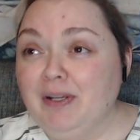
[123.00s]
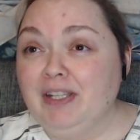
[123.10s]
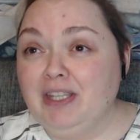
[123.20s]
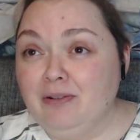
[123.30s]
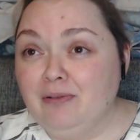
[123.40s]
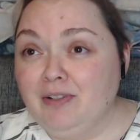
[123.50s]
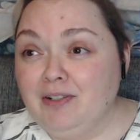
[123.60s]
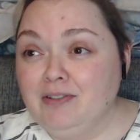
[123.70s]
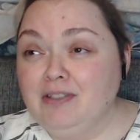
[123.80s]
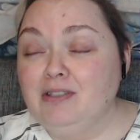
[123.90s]

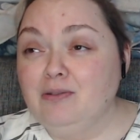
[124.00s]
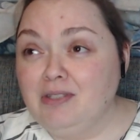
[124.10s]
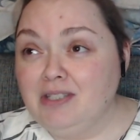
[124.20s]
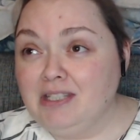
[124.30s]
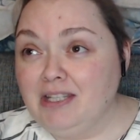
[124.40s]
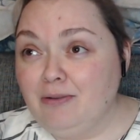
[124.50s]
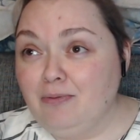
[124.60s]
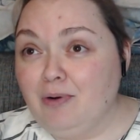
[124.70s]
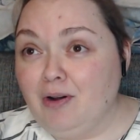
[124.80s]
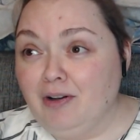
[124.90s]
curious to see
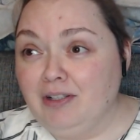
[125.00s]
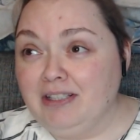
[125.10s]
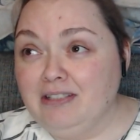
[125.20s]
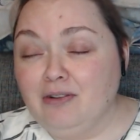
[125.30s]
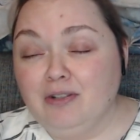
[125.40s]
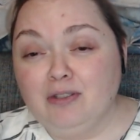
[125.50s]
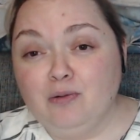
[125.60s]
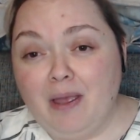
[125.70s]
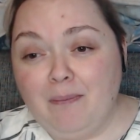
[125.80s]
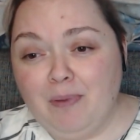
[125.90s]
what is going
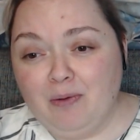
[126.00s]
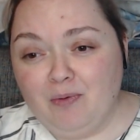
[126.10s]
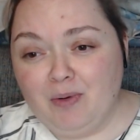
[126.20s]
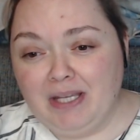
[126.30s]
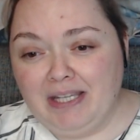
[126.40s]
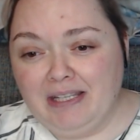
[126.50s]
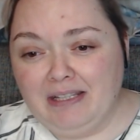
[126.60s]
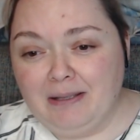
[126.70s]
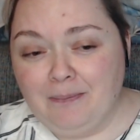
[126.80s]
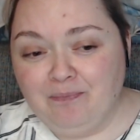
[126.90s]
to happen
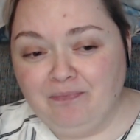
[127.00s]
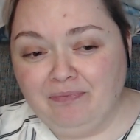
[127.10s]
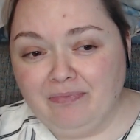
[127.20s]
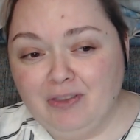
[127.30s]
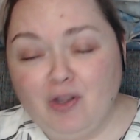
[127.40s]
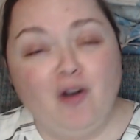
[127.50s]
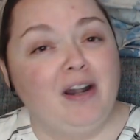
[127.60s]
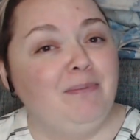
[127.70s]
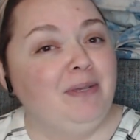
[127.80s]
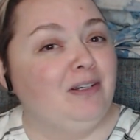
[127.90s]
with
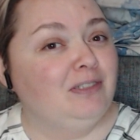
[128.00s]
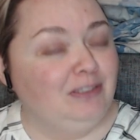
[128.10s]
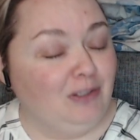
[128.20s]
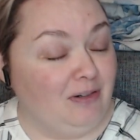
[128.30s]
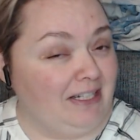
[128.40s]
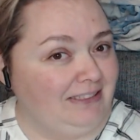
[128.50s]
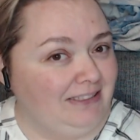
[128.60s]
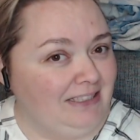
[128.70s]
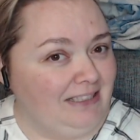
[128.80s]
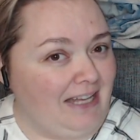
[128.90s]
Nora, because Nora is
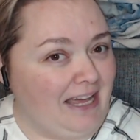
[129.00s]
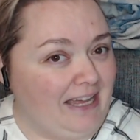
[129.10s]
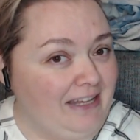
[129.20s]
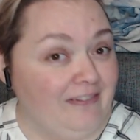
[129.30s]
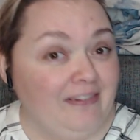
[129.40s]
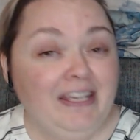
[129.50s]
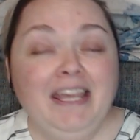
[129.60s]
still alive,